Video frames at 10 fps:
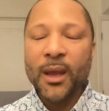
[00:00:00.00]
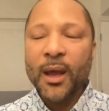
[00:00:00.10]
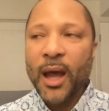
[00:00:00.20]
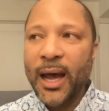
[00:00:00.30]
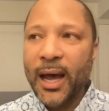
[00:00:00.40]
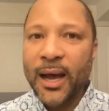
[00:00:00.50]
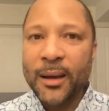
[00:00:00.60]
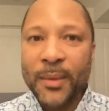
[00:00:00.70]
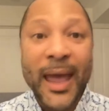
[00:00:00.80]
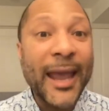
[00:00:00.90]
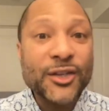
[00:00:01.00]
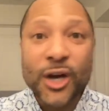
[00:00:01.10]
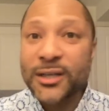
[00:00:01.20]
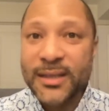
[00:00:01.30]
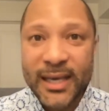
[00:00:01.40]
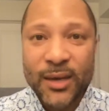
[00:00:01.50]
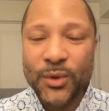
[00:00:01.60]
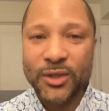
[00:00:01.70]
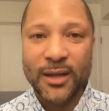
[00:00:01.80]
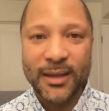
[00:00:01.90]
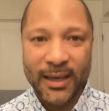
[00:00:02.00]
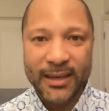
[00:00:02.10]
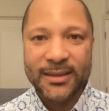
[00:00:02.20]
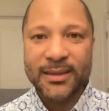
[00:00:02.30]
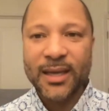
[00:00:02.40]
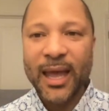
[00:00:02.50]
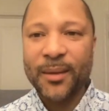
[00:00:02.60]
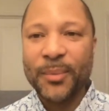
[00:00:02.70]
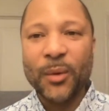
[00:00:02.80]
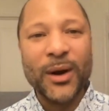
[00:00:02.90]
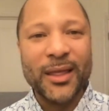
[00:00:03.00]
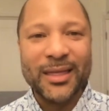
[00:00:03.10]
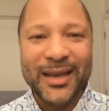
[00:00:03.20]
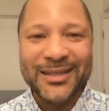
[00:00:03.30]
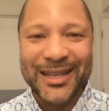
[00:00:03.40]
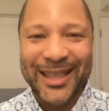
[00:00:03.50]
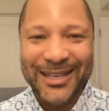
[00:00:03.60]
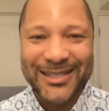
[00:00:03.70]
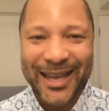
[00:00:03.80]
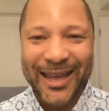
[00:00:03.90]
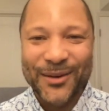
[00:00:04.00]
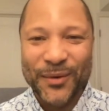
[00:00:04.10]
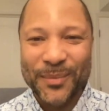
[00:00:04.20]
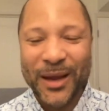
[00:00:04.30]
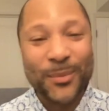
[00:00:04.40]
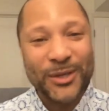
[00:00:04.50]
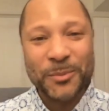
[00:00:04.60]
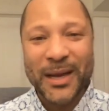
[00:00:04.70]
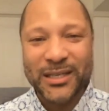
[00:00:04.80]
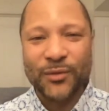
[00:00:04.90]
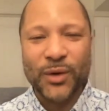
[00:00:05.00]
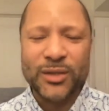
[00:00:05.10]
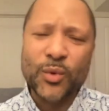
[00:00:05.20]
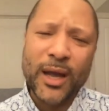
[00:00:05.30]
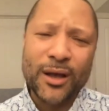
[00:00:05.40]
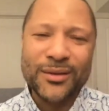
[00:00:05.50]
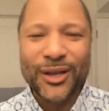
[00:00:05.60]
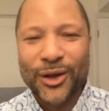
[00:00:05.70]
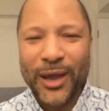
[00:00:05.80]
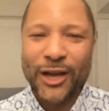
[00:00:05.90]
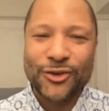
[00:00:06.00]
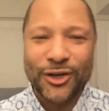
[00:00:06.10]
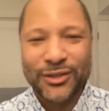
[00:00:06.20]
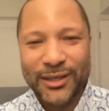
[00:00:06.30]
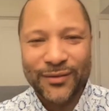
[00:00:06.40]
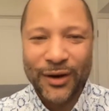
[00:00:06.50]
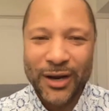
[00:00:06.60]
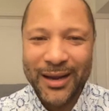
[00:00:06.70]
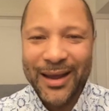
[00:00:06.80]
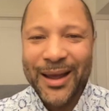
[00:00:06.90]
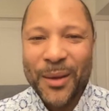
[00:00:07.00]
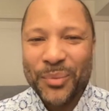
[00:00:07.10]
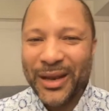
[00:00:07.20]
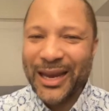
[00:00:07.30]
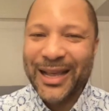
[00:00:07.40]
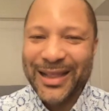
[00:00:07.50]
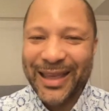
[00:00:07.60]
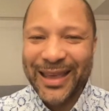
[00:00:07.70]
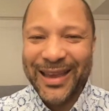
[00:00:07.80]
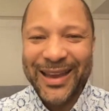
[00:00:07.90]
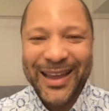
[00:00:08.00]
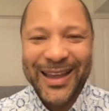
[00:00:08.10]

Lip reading: HRC was on the list. But one of the things that they said from their perspective was, well, you know, HRC is very politically,